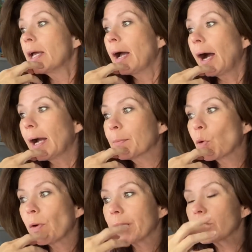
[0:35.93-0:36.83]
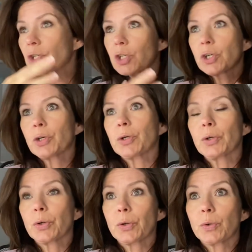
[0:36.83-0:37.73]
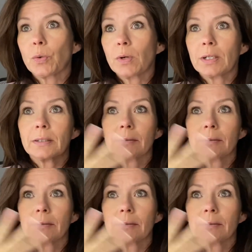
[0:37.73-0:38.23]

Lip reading: I'm going to,